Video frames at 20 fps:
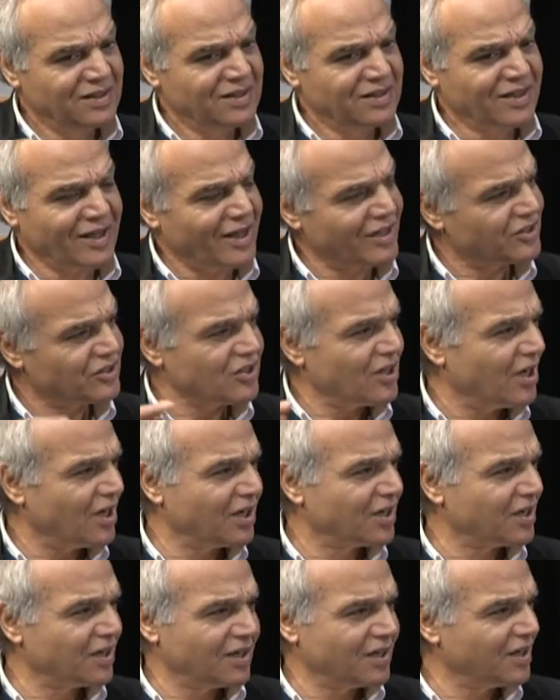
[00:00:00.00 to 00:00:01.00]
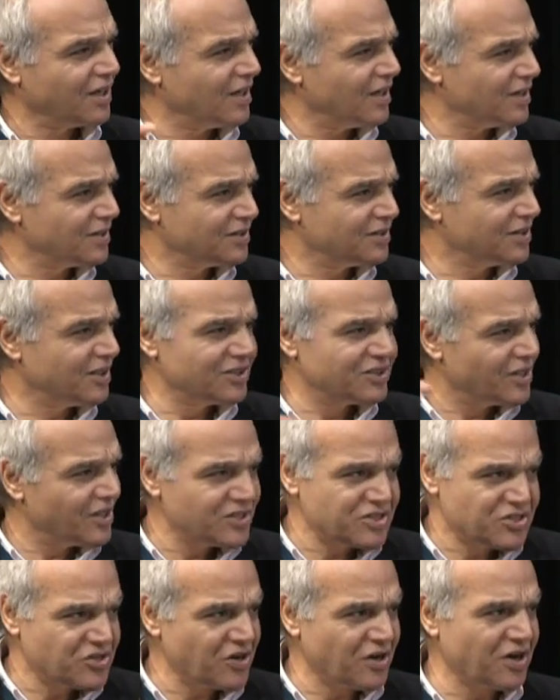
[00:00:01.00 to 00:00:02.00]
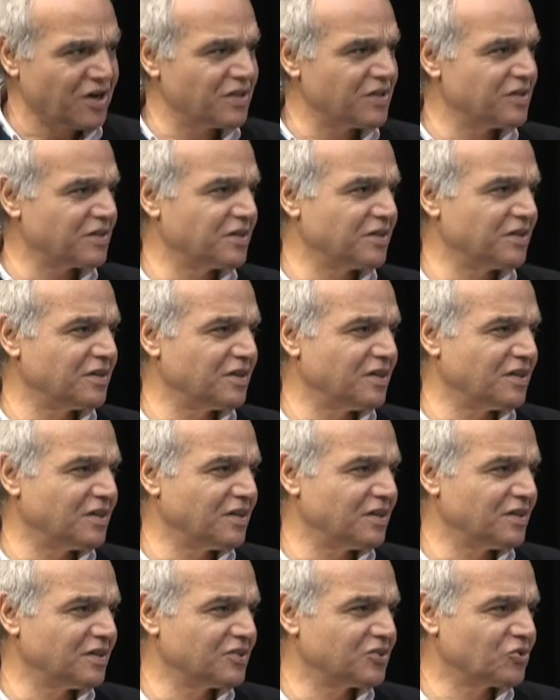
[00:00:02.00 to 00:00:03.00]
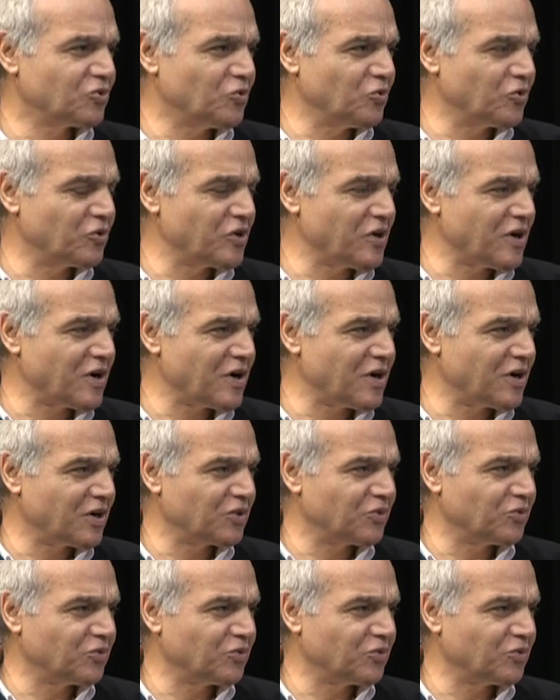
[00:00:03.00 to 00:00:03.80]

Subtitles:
Kids are teasing each other in a schoolyard.